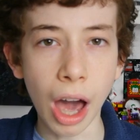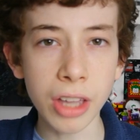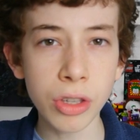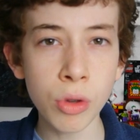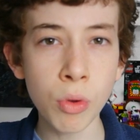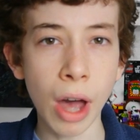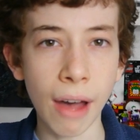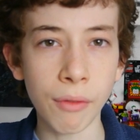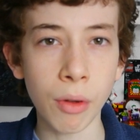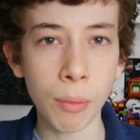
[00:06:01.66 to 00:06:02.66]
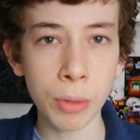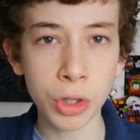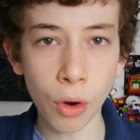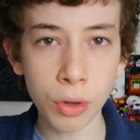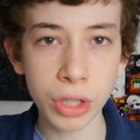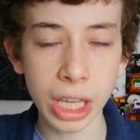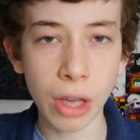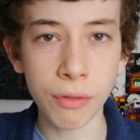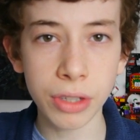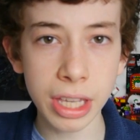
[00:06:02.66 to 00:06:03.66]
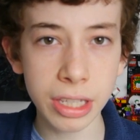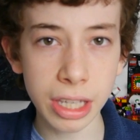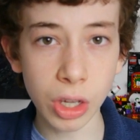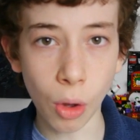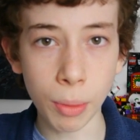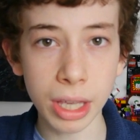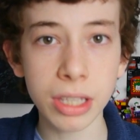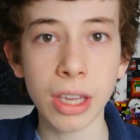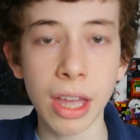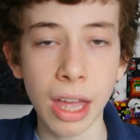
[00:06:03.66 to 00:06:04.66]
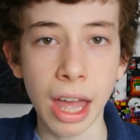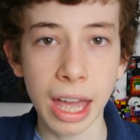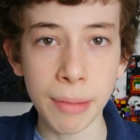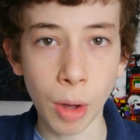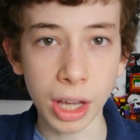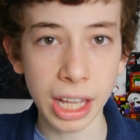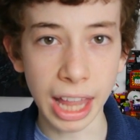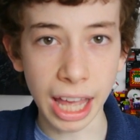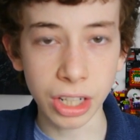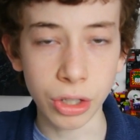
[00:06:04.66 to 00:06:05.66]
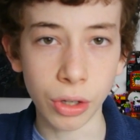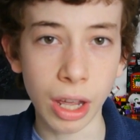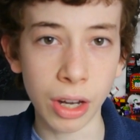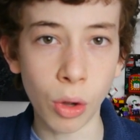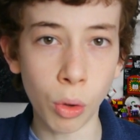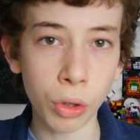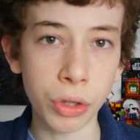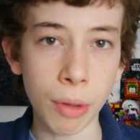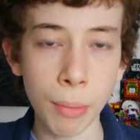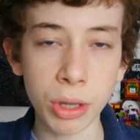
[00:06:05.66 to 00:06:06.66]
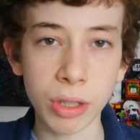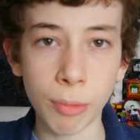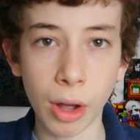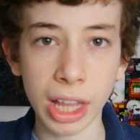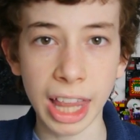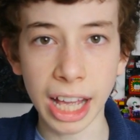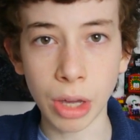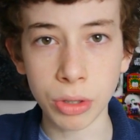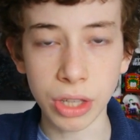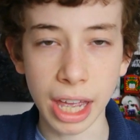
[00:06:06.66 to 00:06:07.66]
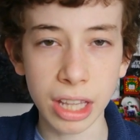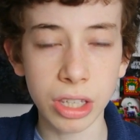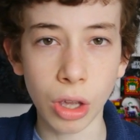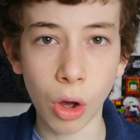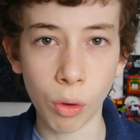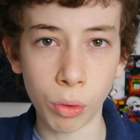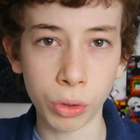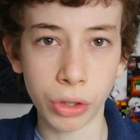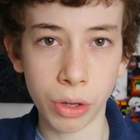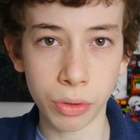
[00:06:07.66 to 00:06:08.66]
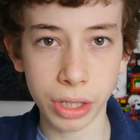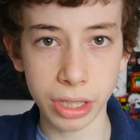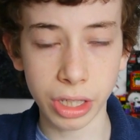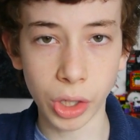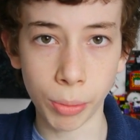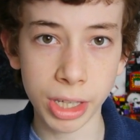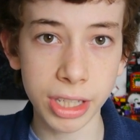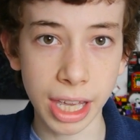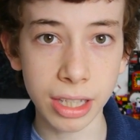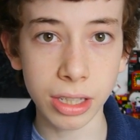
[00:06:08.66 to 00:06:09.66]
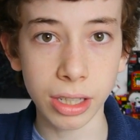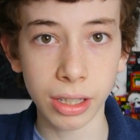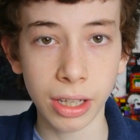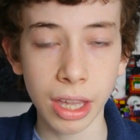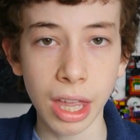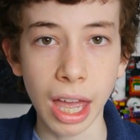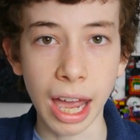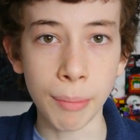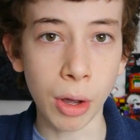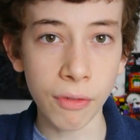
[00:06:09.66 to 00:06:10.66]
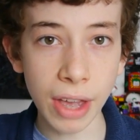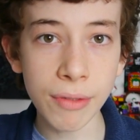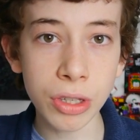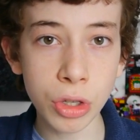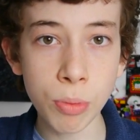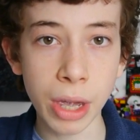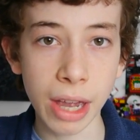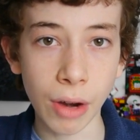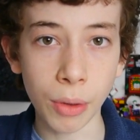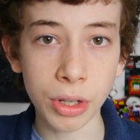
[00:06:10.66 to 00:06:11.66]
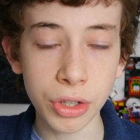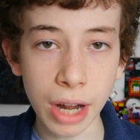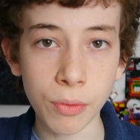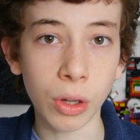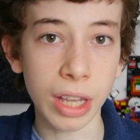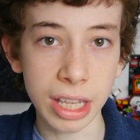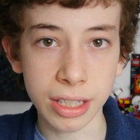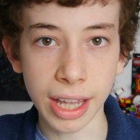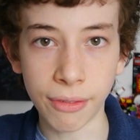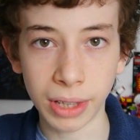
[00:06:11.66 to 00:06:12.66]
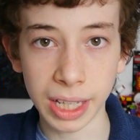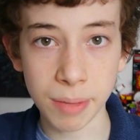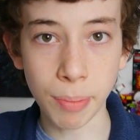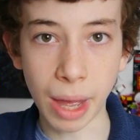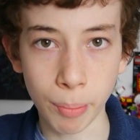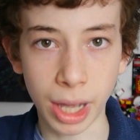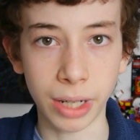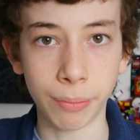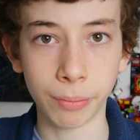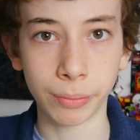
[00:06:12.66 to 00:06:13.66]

I do have majority of DC Comics in my collection, and also most of my Lego sets are also DC Comics sets. And my favourite superhero in general is definitely Batman.